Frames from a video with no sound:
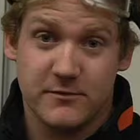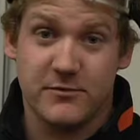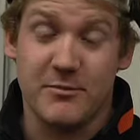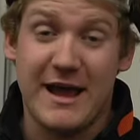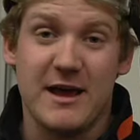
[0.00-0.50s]
For
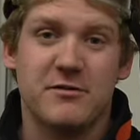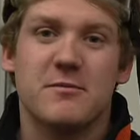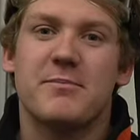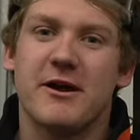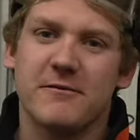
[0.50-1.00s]
math,
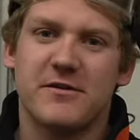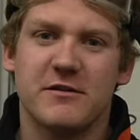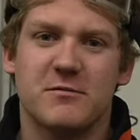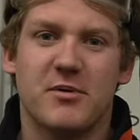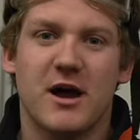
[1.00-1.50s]
Parent
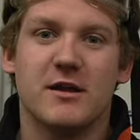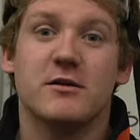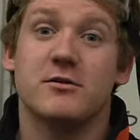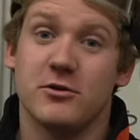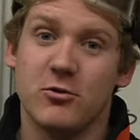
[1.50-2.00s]
Funds bought
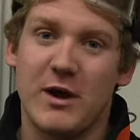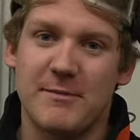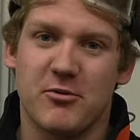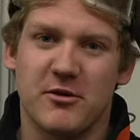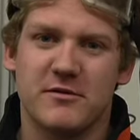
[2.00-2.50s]
new
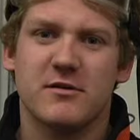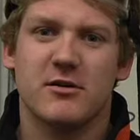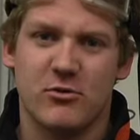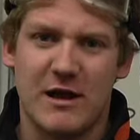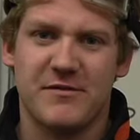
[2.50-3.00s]
whiteboards,
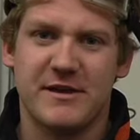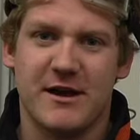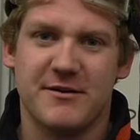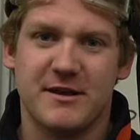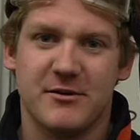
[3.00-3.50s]
graphing
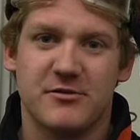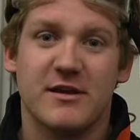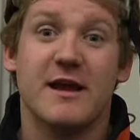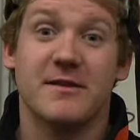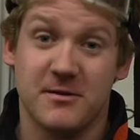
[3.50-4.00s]
calculators,
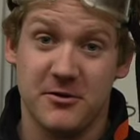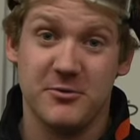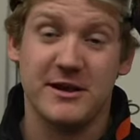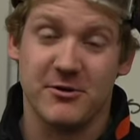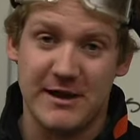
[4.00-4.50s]
and the new
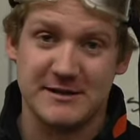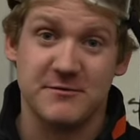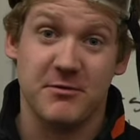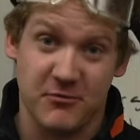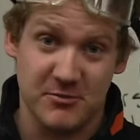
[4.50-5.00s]
interactive
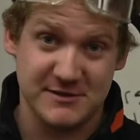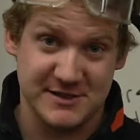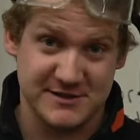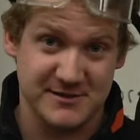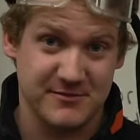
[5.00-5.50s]
performance
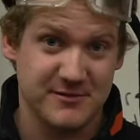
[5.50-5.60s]
system.